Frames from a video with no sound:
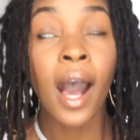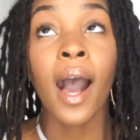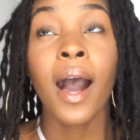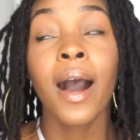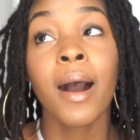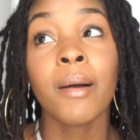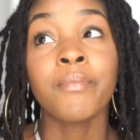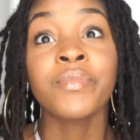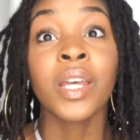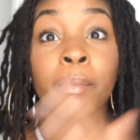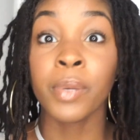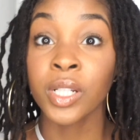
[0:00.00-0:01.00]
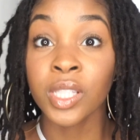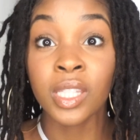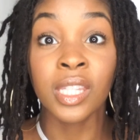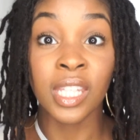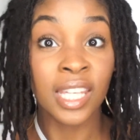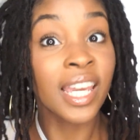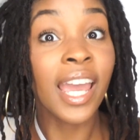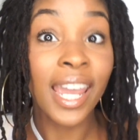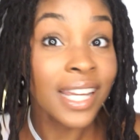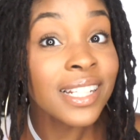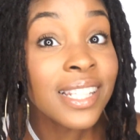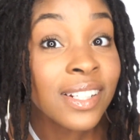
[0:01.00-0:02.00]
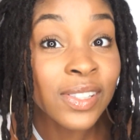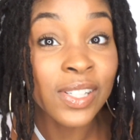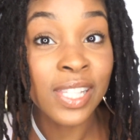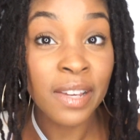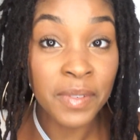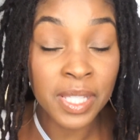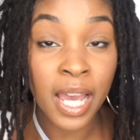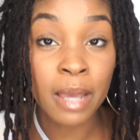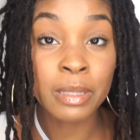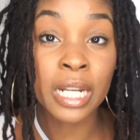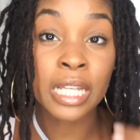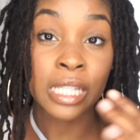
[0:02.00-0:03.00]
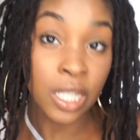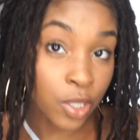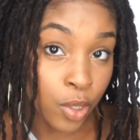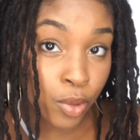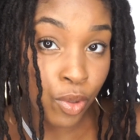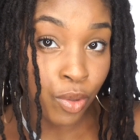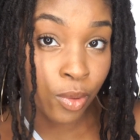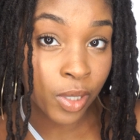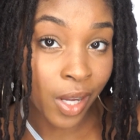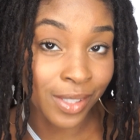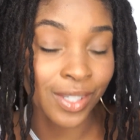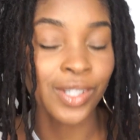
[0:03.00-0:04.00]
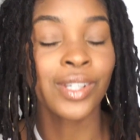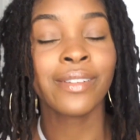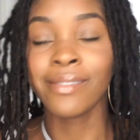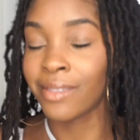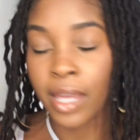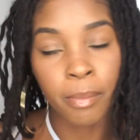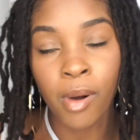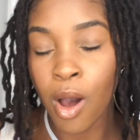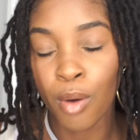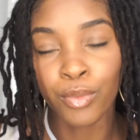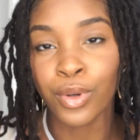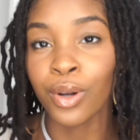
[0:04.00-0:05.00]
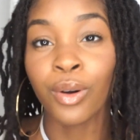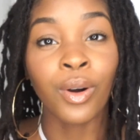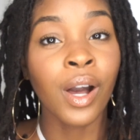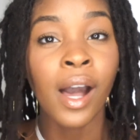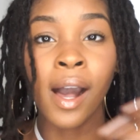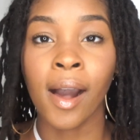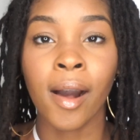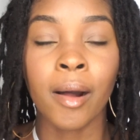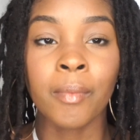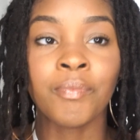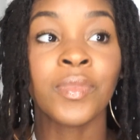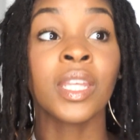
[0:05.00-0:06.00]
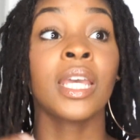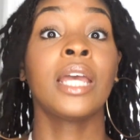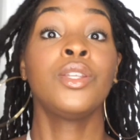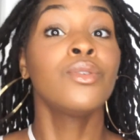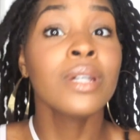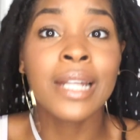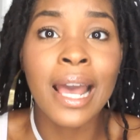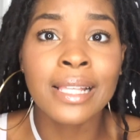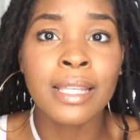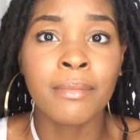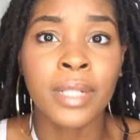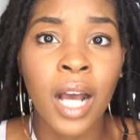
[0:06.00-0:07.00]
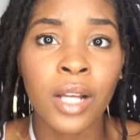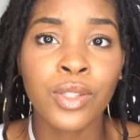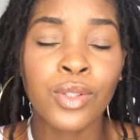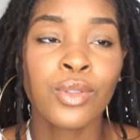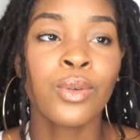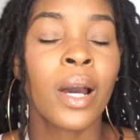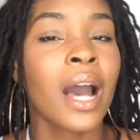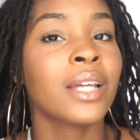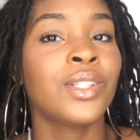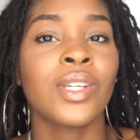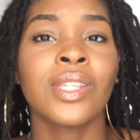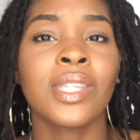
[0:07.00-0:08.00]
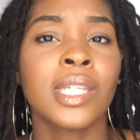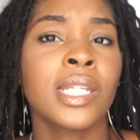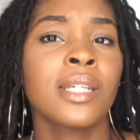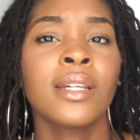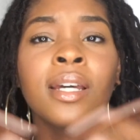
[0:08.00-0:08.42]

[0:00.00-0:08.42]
But the 8 or 7 times that I did go to a loctician, they palm roll. And you can ask them not to. I just